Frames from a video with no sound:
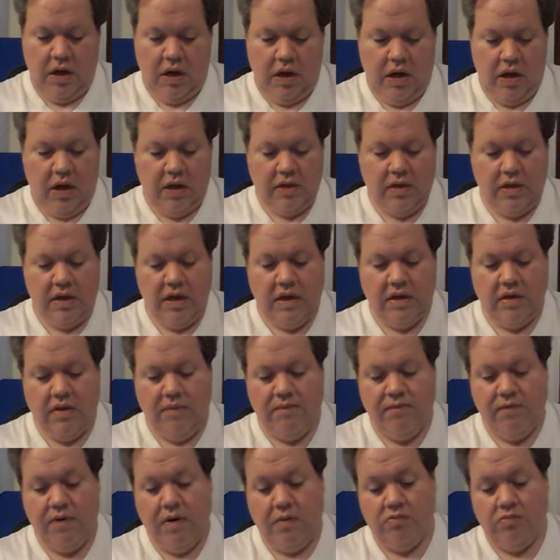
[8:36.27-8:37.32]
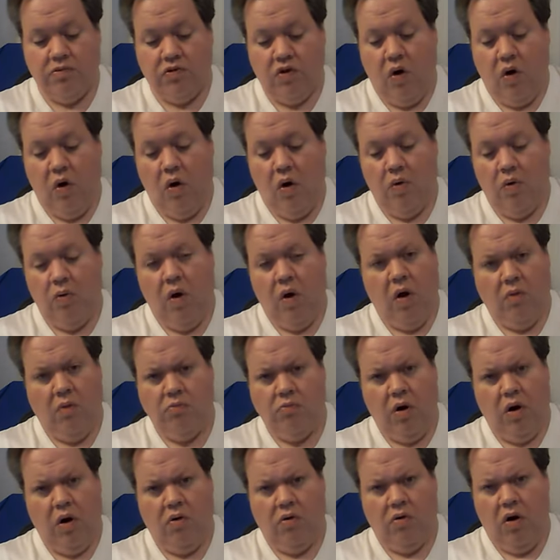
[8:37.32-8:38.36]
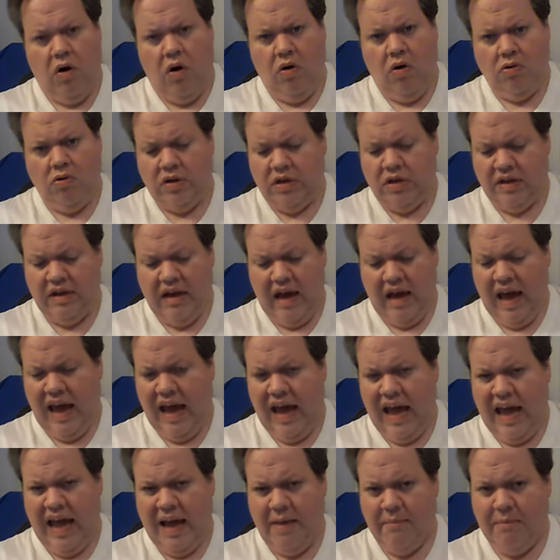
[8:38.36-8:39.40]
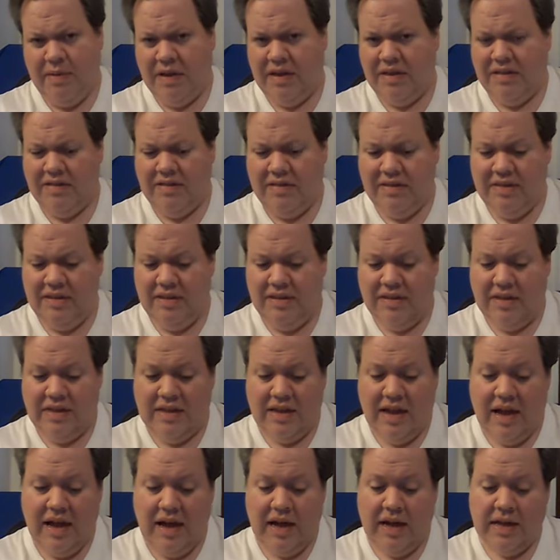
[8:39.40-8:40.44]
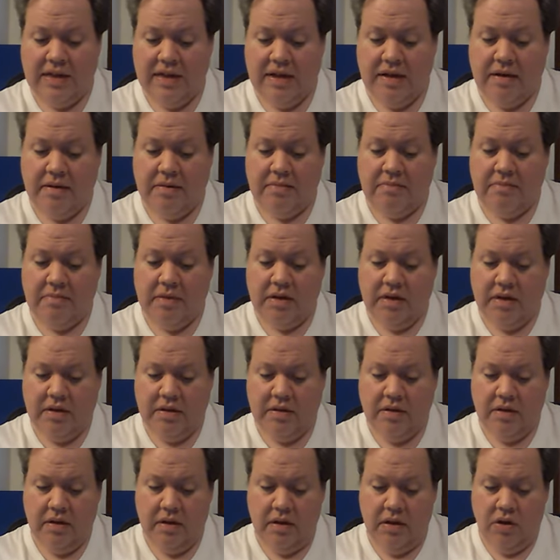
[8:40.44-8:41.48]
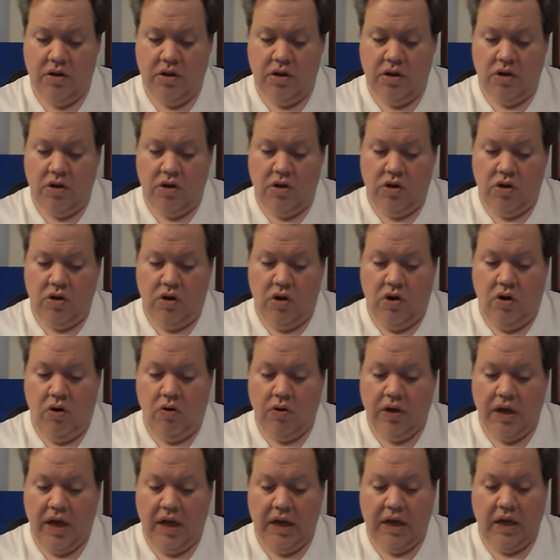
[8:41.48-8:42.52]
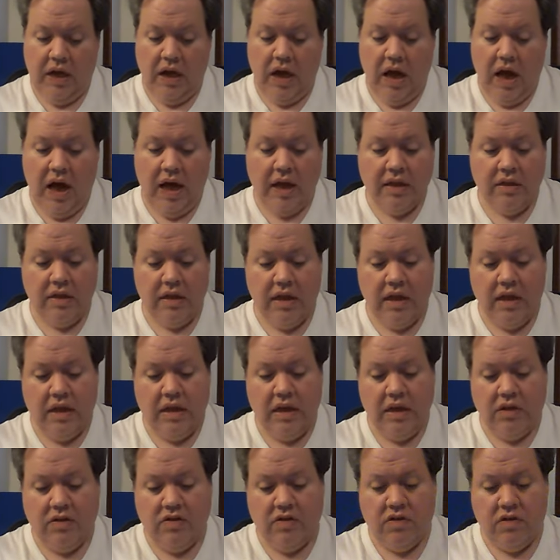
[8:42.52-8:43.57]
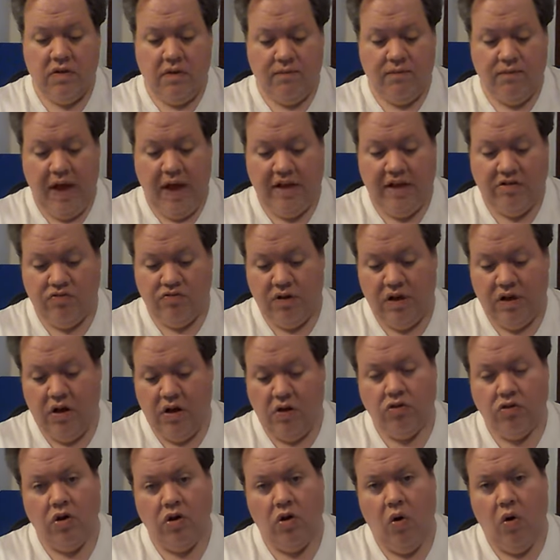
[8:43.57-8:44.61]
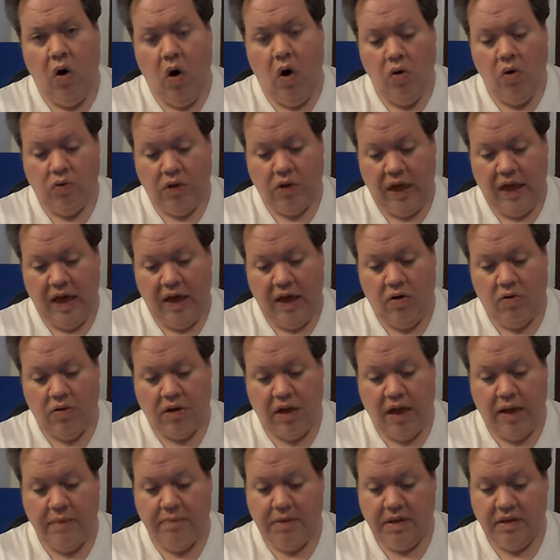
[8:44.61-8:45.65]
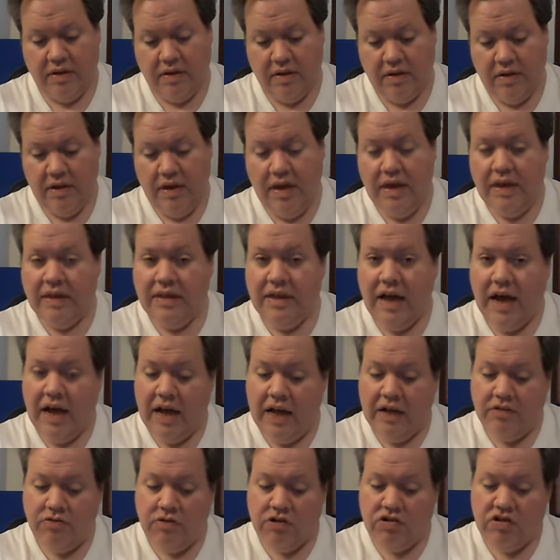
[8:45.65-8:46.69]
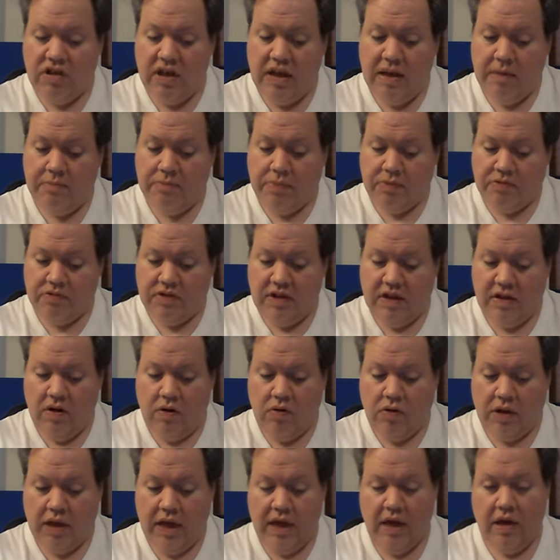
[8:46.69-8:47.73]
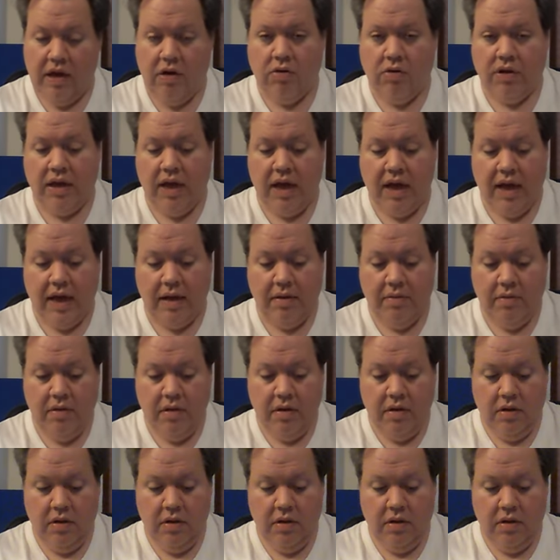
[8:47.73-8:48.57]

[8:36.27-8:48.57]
I think the film's, well, okay, but it's not, um, okay, guy. I think it's factually a little okay, okay, but not one hundred ten percent okay, okay.